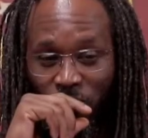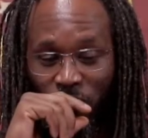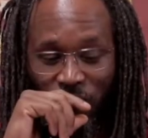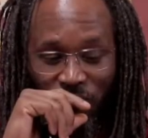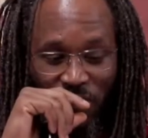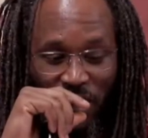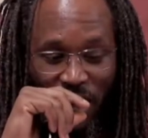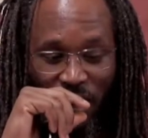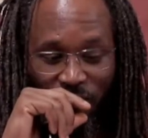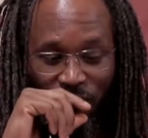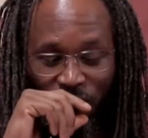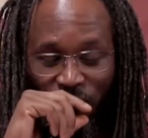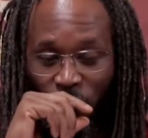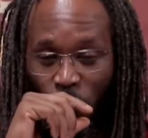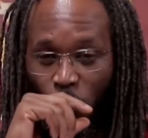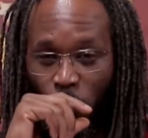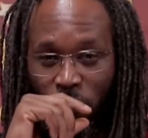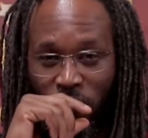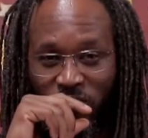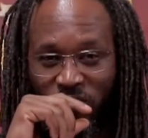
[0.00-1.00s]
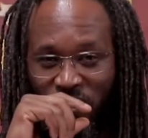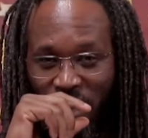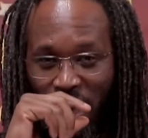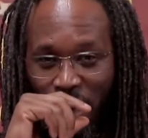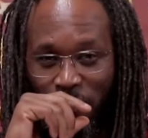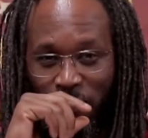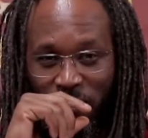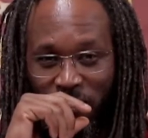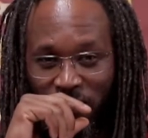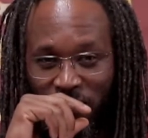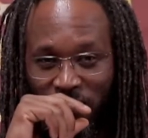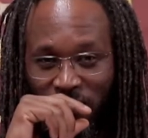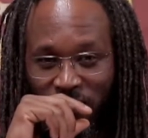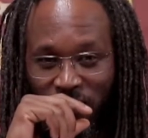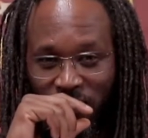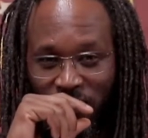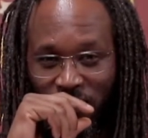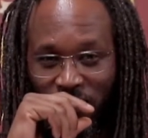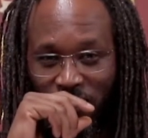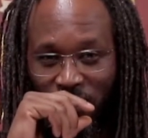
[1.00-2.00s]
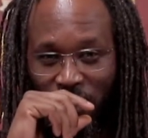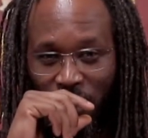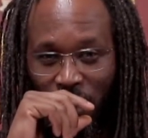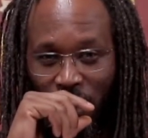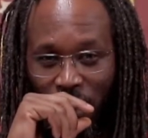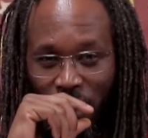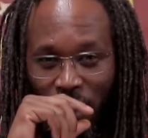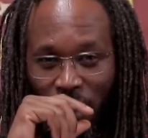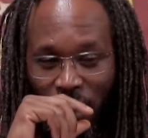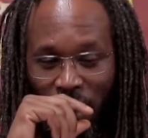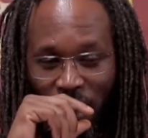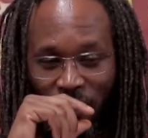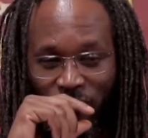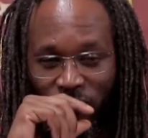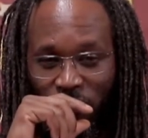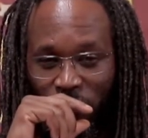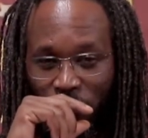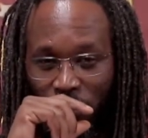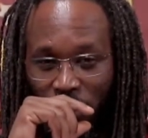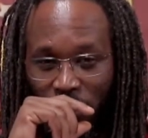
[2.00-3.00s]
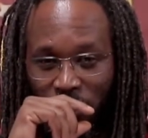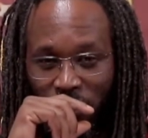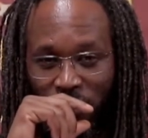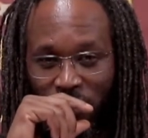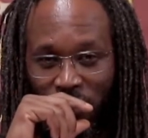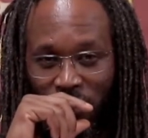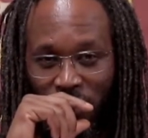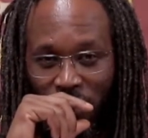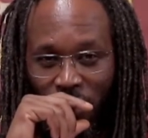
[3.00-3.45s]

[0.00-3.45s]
We've got 4 Sabbaths every month.